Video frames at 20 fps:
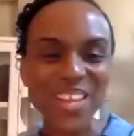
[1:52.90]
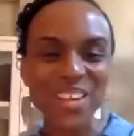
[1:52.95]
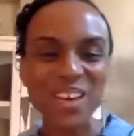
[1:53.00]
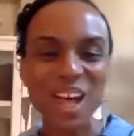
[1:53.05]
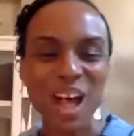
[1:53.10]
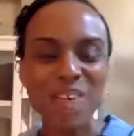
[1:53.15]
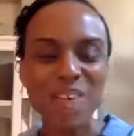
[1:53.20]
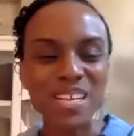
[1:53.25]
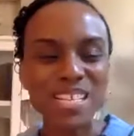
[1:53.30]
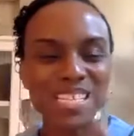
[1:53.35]

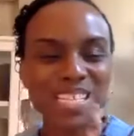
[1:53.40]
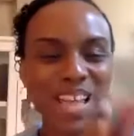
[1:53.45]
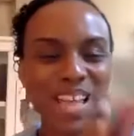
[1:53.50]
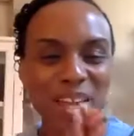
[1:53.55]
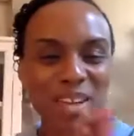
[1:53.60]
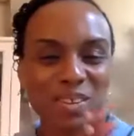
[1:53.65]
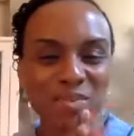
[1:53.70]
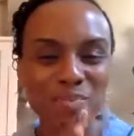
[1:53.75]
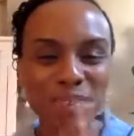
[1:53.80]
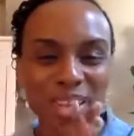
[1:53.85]
I'm excited
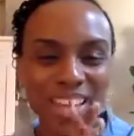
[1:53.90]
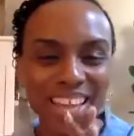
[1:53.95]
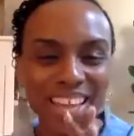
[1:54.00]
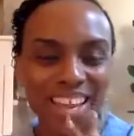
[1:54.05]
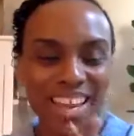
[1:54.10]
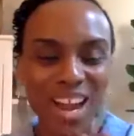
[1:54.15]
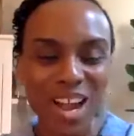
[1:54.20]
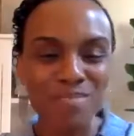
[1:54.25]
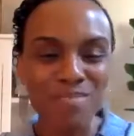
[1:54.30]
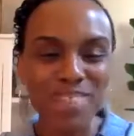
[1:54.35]
to be
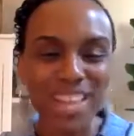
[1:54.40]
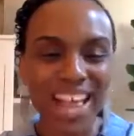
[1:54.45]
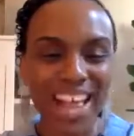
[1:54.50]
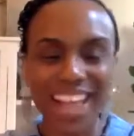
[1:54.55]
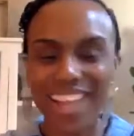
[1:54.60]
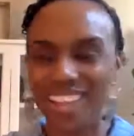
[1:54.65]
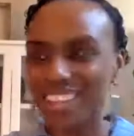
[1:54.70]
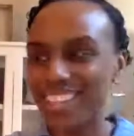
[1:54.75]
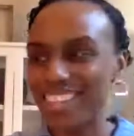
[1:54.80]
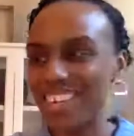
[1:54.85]
here. I'm
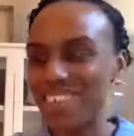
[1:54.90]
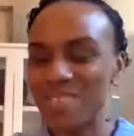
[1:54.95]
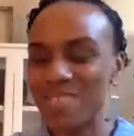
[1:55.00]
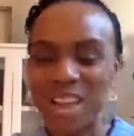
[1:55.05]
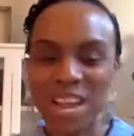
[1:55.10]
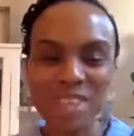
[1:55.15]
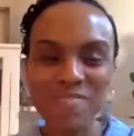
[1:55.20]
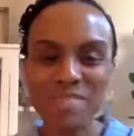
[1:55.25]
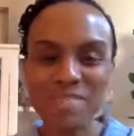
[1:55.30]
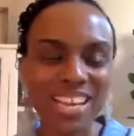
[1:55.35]
like,
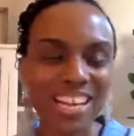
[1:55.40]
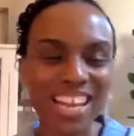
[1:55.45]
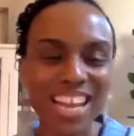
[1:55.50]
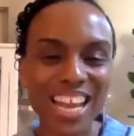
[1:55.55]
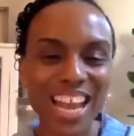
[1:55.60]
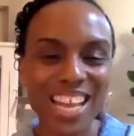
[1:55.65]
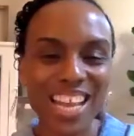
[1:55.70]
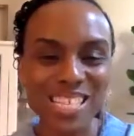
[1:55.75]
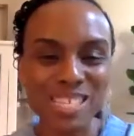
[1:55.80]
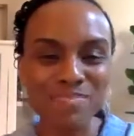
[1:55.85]
wait a minute,
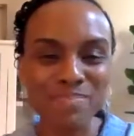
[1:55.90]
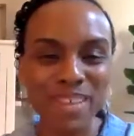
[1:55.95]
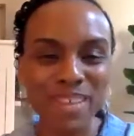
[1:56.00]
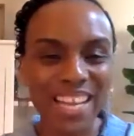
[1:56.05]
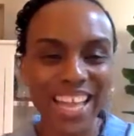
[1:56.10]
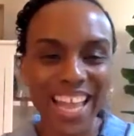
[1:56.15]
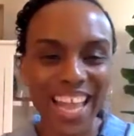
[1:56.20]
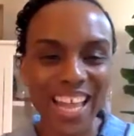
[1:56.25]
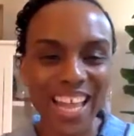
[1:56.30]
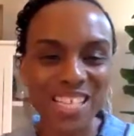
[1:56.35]
can I just be
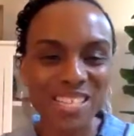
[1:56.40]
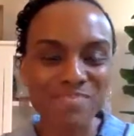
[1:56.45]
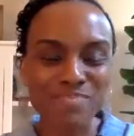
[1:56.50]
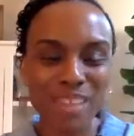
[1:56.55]
a guest?